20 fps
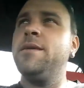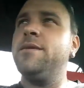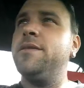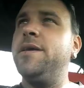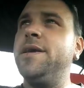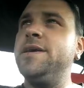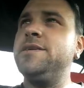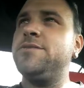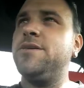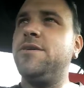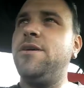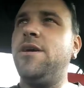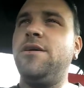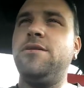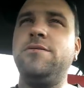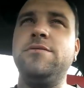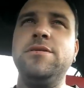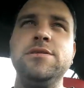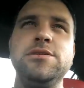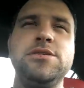These are
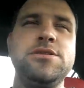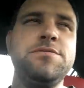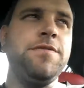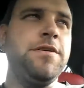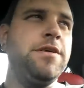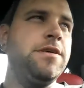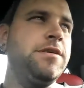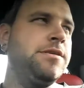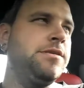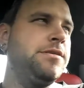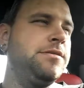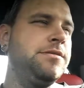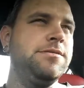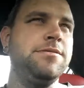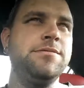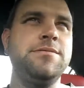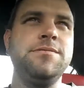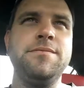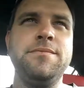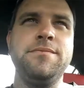always fun.
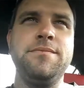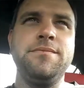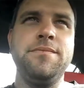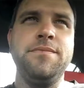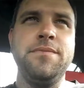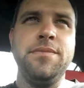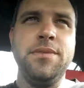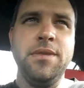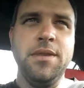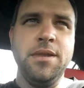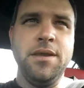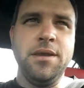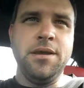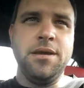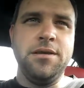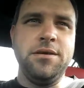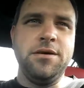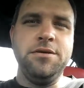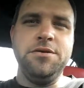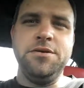
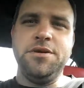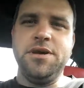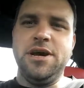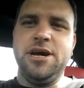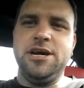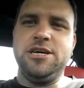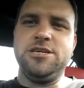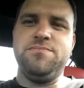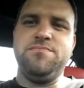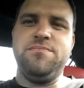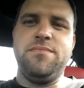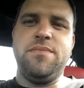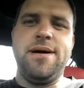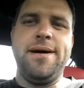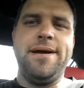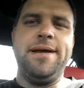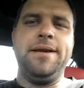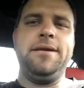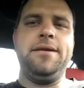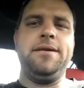Now you guys might